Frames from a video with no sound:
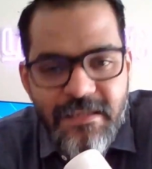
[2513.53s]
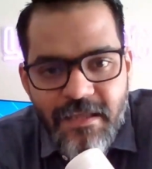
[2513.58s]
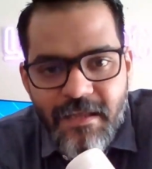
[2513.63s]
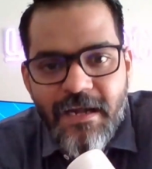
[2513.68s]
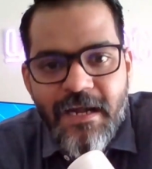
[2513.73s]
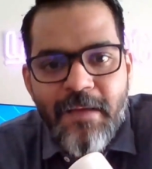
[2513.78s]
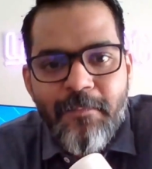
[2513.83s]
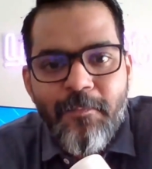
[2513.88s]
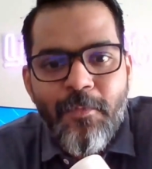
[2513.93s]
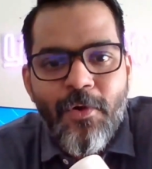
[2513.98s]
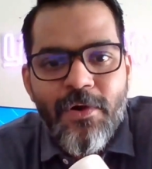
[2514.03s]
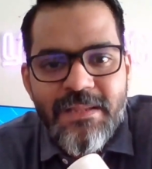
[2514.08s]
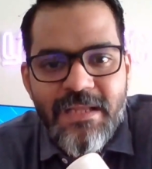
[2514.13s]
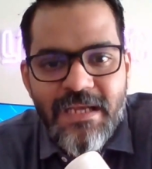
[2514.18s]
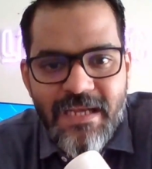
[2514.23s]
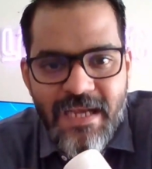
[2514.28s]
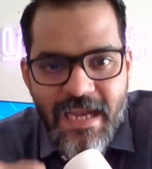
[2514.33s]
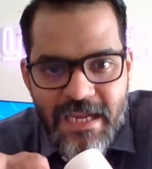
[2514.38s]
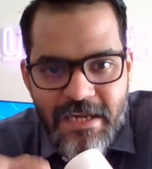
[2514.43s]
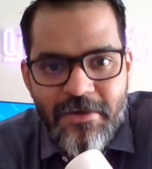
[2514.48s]
ignorant
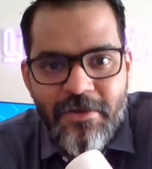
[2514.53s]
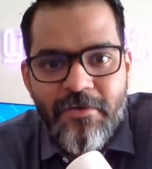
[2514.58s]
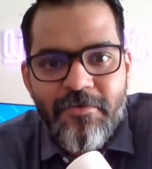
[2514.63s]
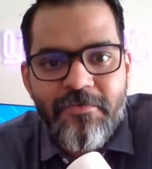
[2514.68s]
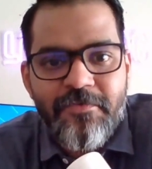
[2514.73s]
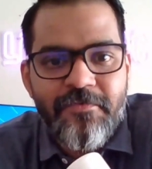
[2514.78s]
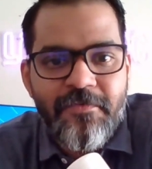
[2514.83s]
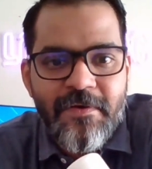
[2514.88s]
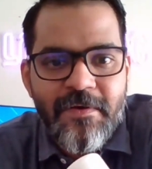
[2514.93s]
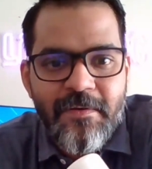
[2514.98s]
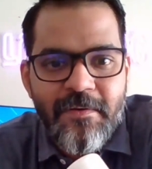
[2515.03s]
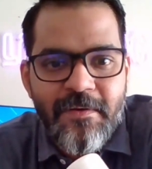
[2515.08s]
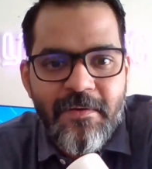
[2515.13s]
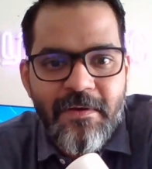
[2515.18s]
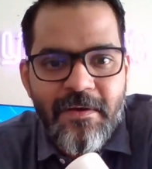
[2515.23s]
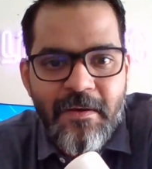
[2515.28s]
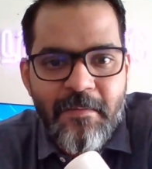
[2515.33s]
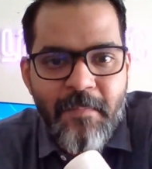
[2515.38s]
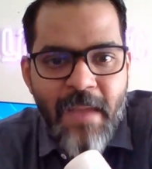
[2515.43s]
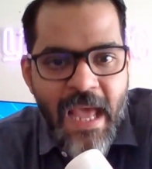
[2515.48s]
about the kind of
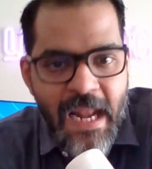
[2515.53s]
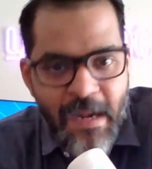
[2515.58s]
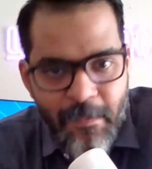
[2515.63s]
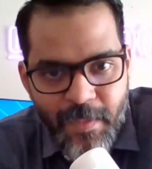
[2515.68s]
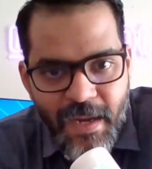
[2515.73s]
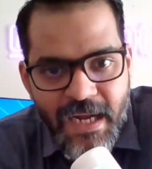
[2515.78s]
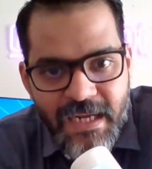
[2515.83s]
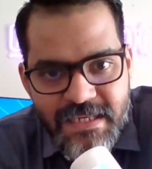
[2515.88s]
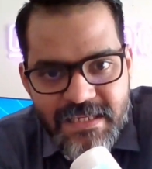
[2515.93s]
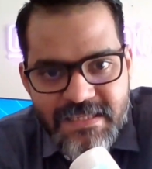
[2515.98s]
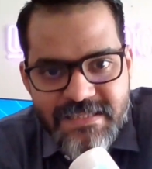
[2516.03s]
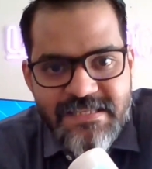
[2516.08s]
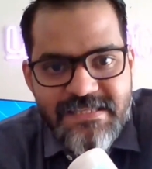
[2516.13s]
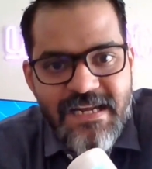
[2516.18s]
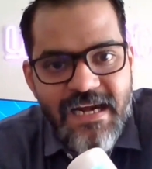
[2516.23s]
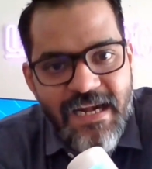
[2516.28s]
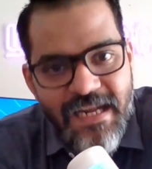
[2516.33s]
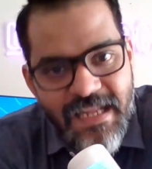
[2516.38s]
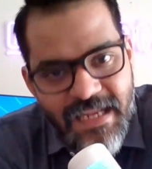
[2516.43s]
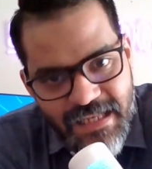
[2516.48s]
uh,
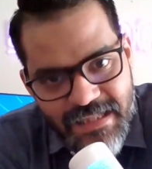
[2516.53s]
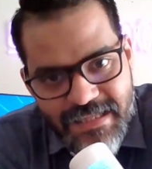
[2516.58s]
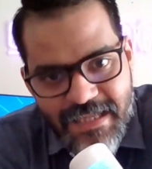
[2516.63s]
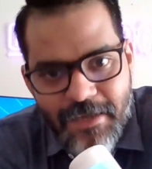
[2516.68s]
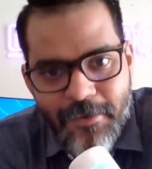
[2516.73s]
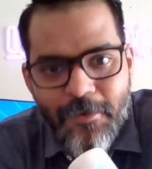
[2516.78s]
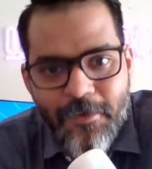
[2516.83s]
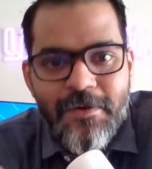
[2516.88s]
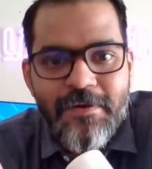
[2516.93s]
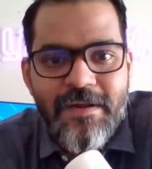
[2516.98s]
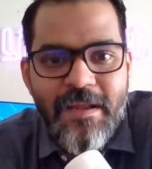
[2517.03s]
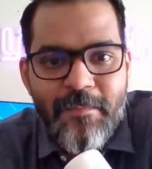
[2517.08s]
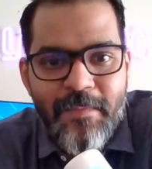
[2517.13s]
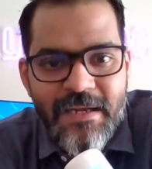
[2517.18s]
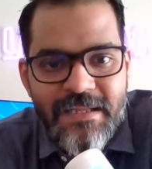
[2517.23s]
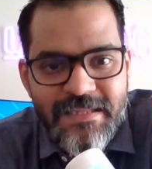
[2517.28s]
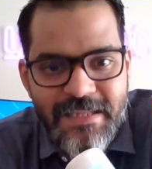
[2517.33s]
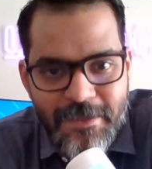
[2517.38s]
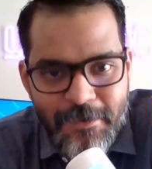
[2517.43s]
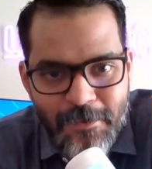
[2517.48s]
malpractices running in their own
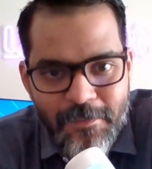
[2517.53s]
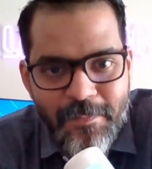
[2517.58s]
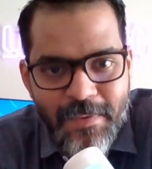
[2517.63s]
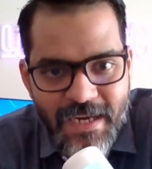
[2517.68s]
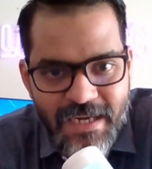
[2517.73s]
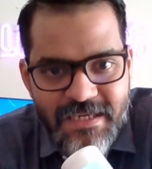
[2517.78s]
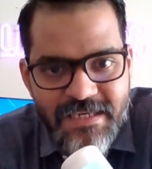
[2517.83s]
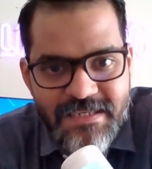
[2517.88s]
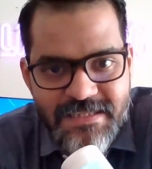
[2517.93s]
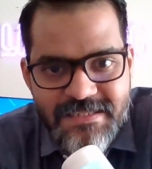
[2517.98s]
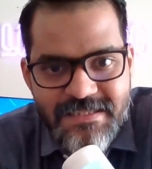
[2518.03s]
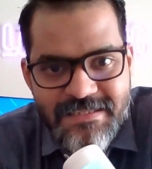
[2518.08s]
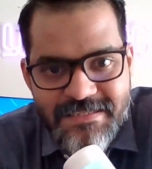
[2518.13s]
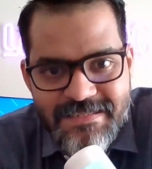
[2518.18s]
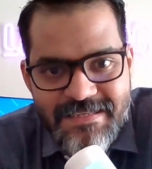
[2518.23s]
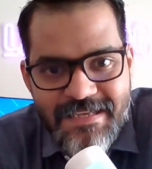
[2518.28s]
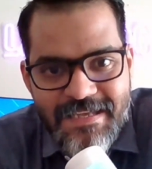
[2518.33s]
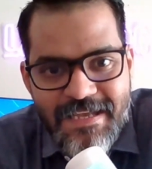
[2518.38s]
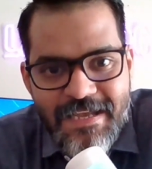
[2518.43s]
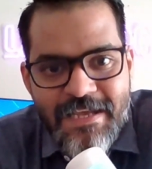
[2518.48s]
among their own
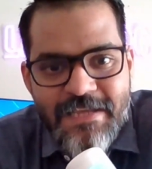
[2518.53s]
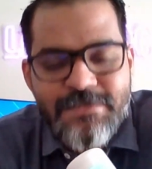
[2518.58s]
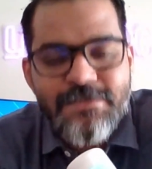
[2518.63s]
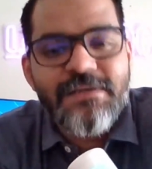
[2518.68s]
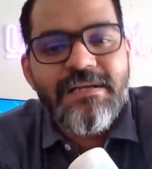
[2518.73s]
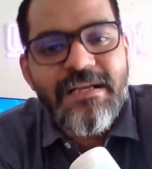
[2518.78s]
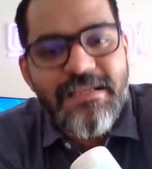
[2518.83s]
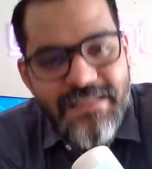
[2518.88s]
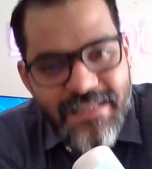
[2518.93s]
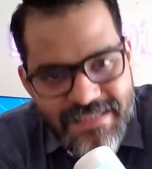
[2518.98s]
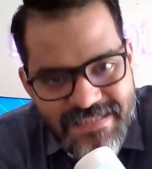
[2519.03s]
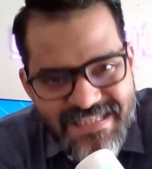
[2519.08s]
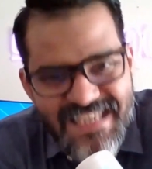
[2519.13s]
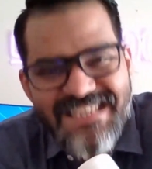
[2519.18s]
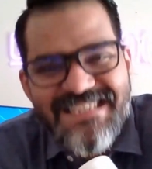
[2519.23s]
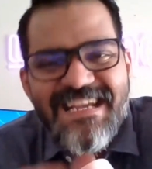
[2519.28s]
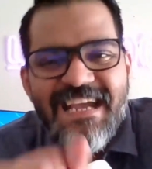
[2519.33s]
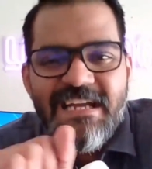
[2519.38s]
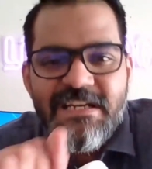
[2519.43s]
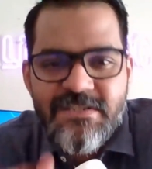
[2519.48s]
practitioners so
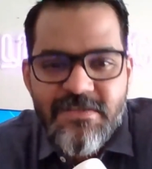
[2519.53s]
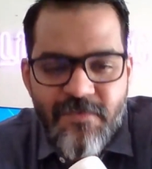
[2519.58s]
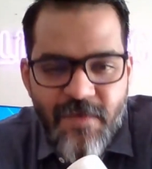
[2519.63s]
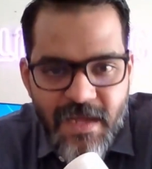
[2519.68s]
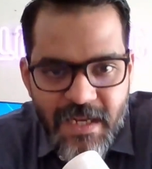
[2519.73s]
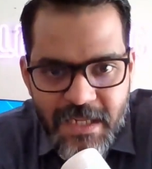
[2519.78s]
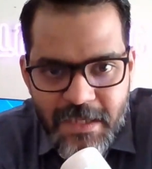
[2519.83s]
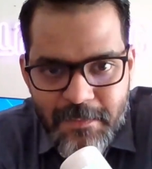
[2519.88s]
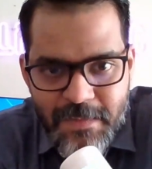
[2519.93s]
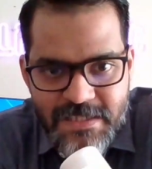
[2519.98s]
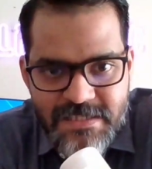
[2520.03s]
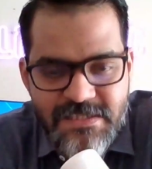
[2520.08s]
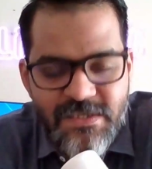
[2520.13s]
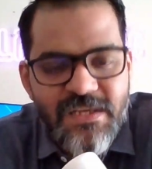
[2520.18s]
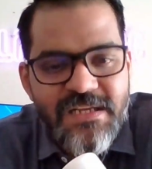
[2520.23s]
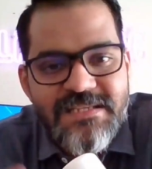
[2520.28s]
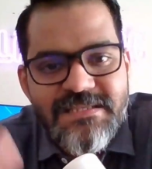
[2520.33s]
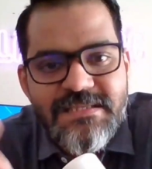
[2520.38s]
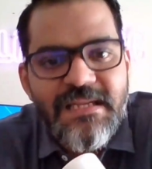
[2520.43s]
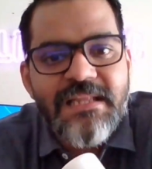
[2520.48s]
such kinds of arguments
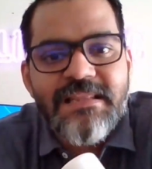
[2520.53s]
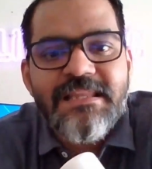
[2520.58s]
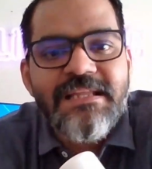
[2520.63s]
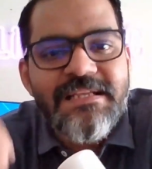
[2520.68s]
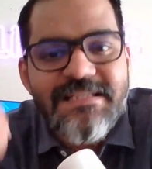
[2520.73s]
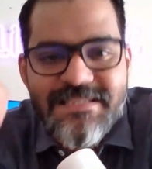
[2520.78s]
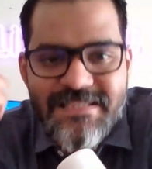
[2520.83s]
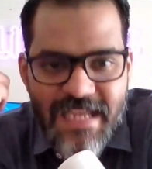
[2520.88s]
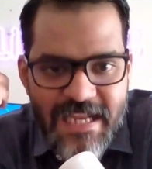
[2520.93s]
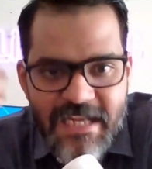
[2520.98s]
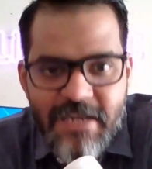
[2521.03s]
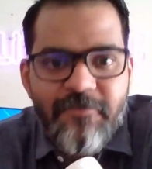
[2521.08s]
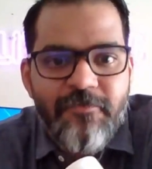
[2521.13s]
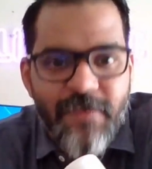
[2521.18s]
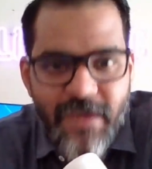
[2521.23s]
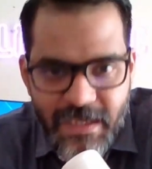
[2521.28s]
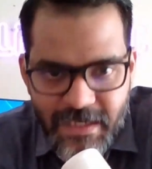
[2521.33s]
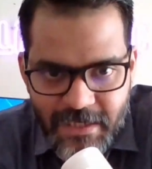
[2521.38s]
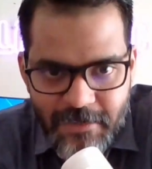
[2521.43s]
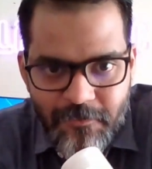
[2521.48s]
there is nothing
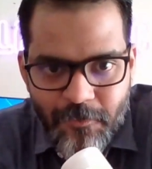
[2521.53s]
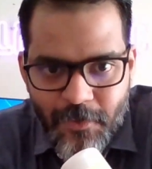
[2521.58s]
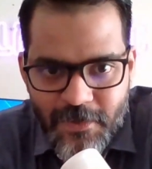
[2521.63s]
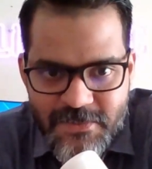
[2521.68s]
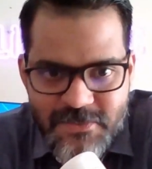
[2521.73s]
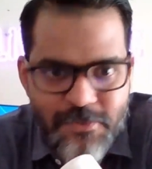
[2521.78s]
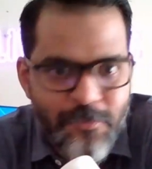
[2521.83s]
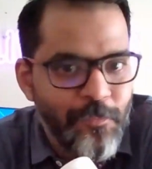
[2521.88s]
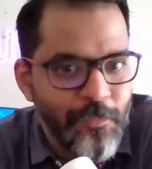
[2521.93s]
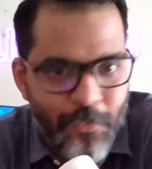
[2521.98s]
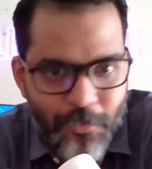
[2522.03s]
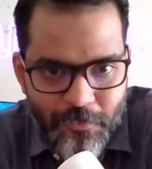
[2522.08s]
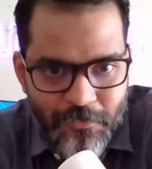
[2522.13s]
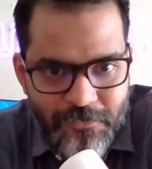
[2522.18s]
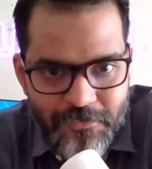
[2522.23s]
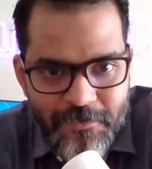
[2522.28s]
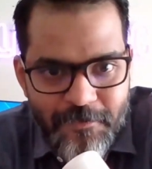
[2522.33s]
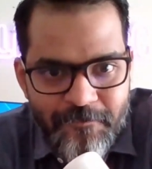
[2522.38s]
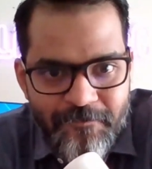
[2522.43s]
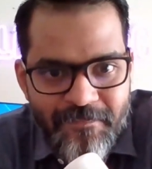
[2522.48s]
scientific in it for us to
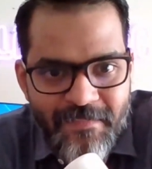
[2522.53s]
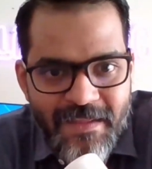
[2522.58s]
prove